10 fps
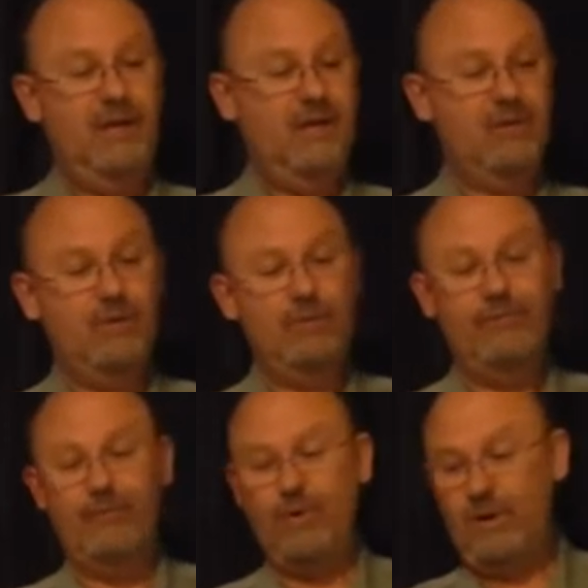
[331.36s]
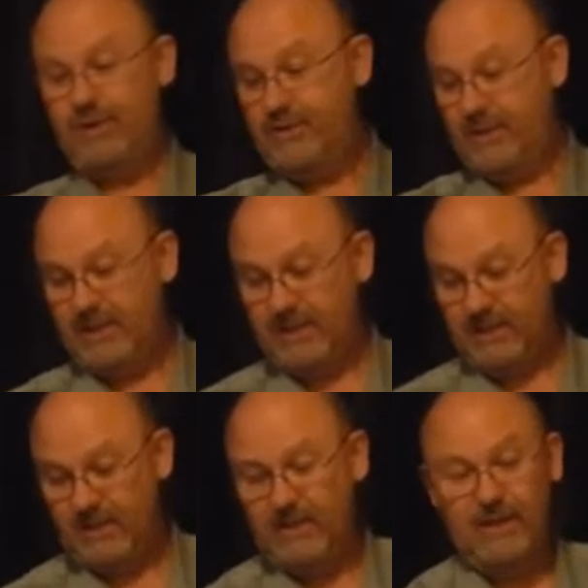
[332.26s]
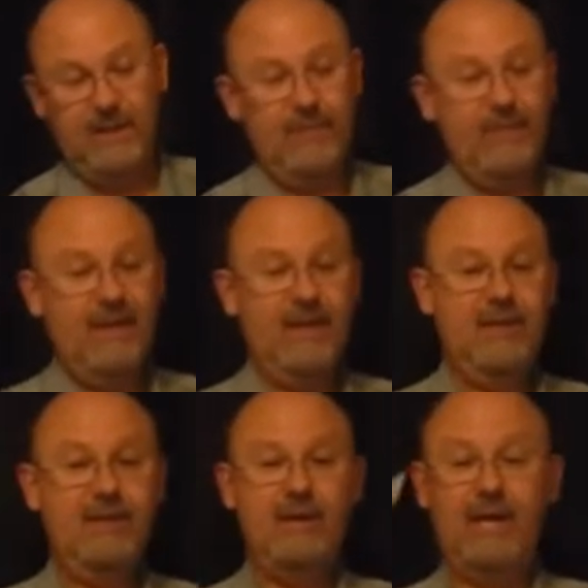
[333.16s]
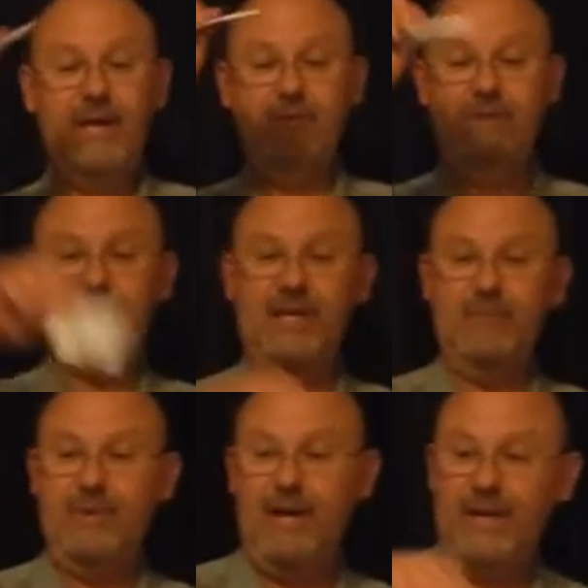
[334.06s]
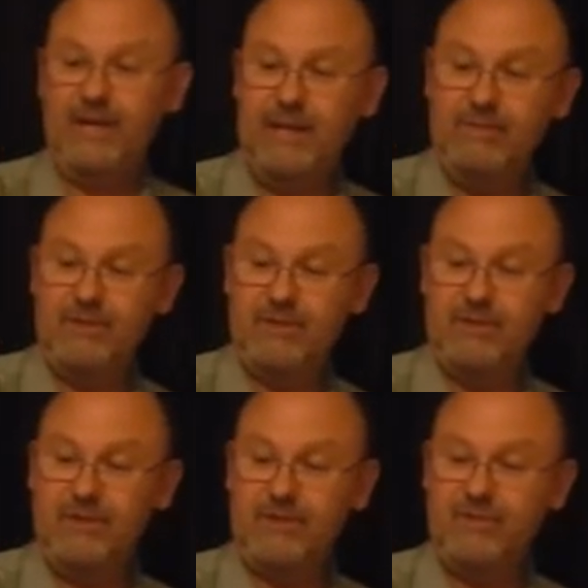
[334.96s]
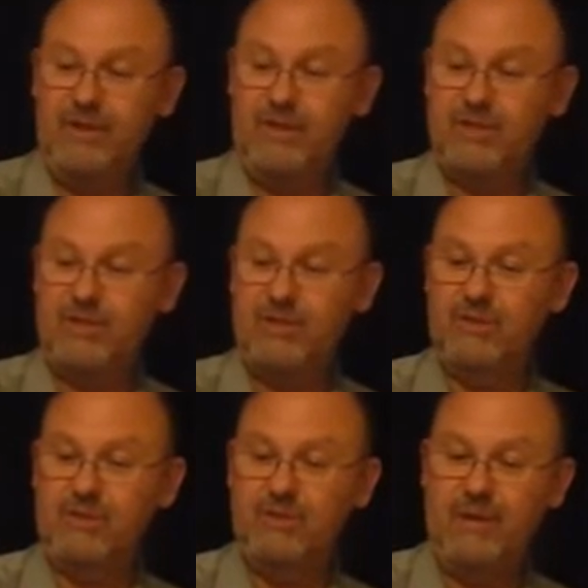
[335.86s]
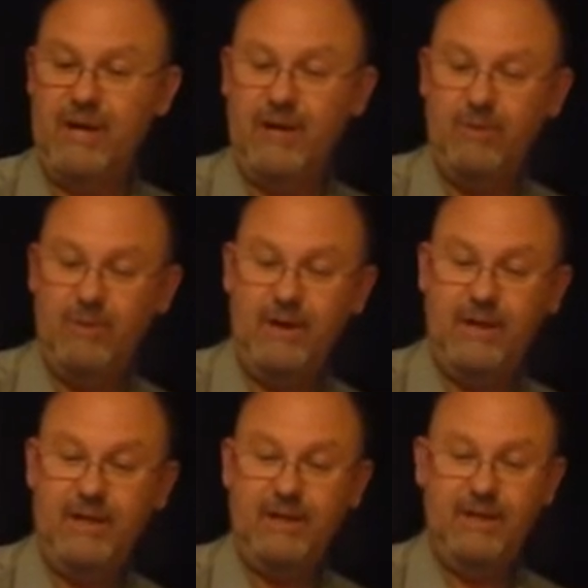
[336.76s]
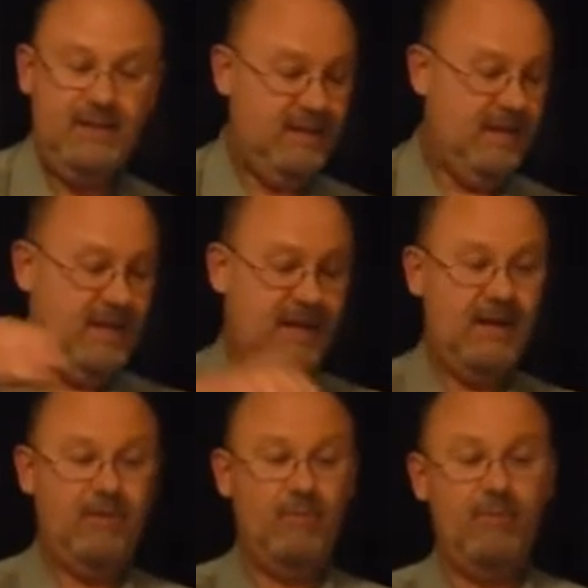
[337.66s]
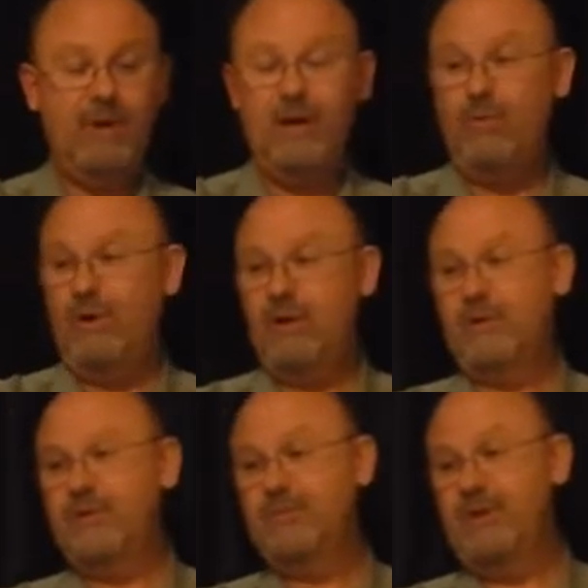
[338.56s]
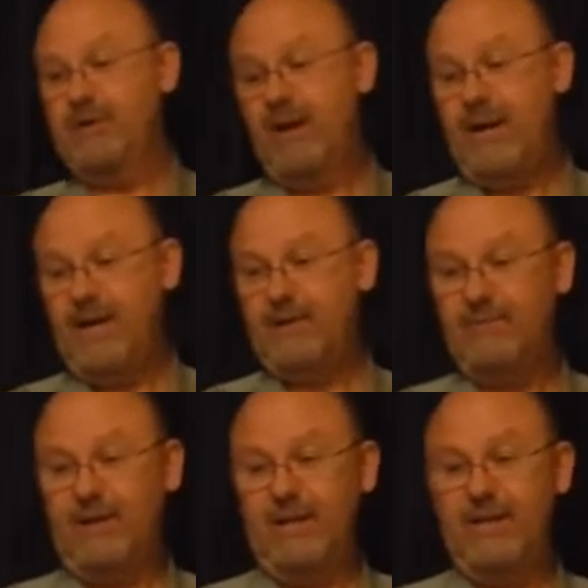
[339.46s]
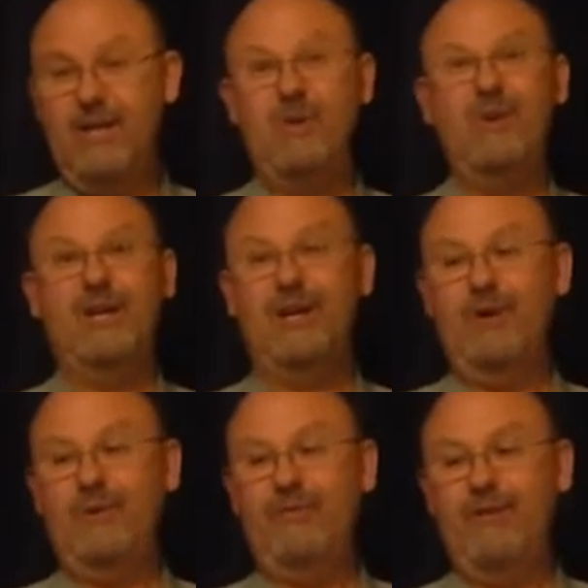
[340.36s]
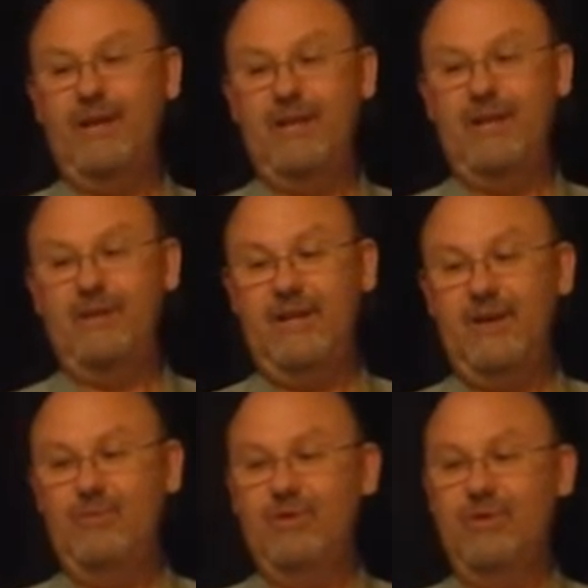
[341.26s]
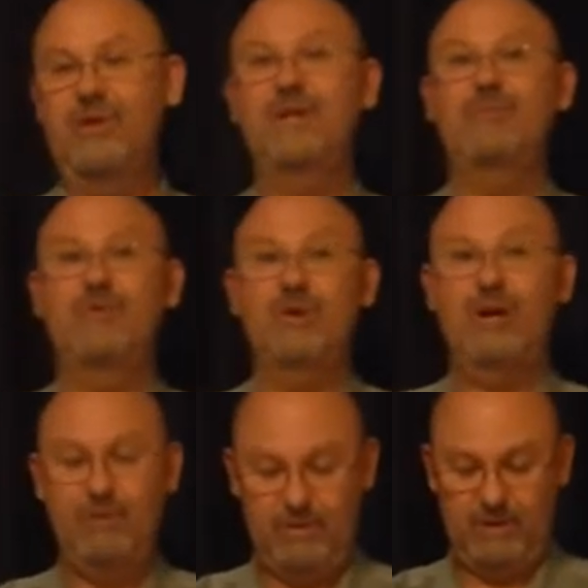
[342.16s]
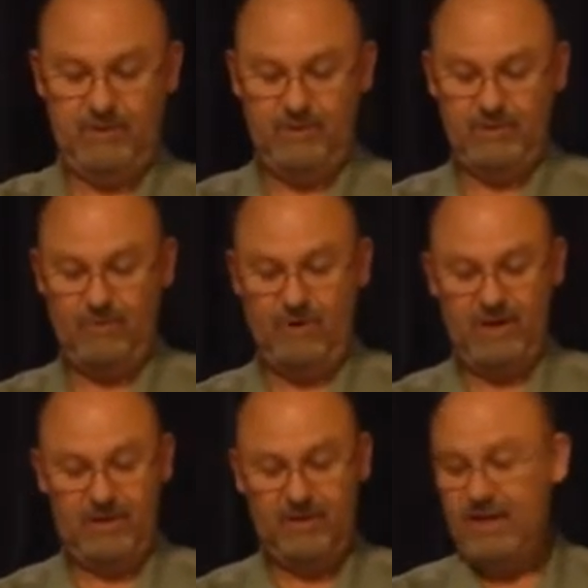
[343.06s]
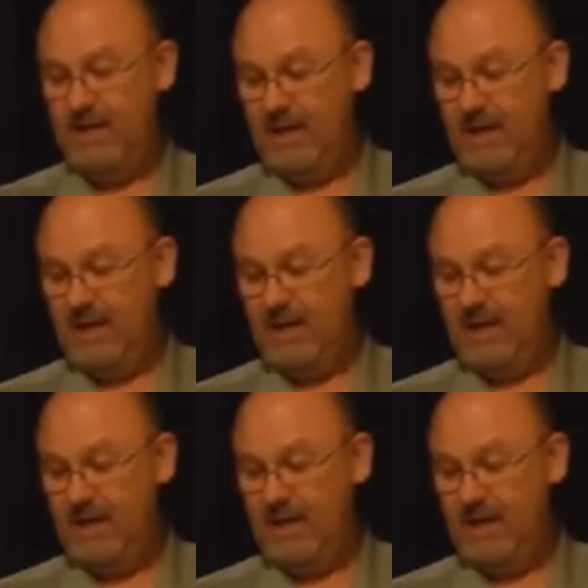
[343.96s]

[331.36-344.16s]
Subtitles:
and 2, 4, and 6 here. And here I have a tea bag, and I'm just going to try to show you how my water is better hydrating. There we go. We finally are now more alkaline with the water.